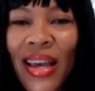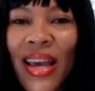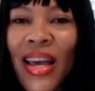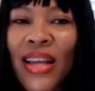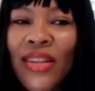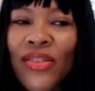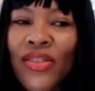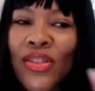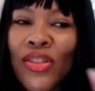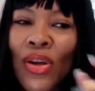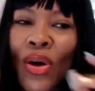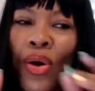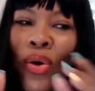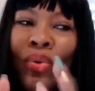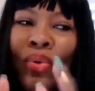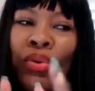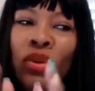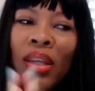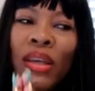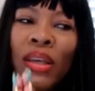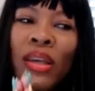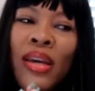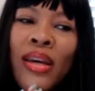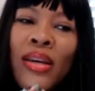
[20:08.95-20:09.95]
And so
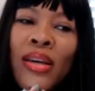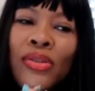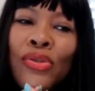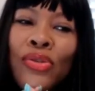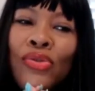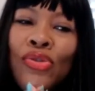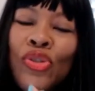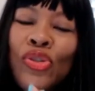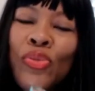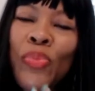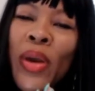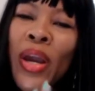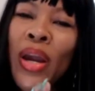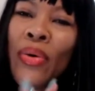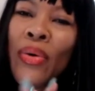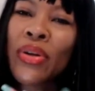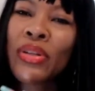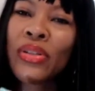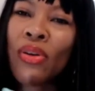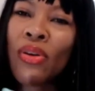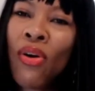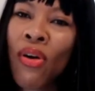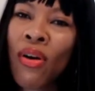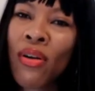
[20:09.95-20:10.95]
the kids whose
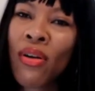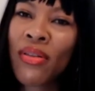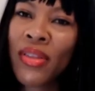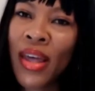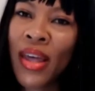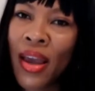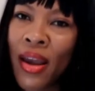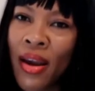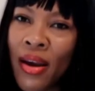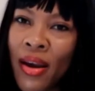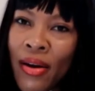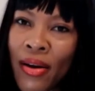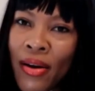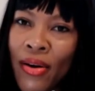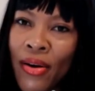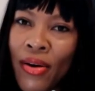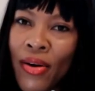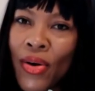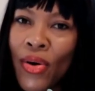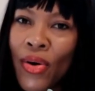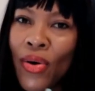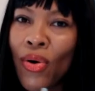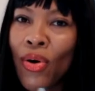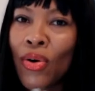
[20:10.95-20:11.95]
parents aren't there
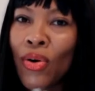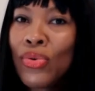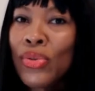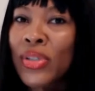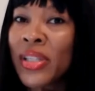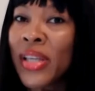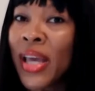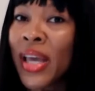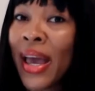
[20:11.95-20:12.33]
or whose mm-hmm.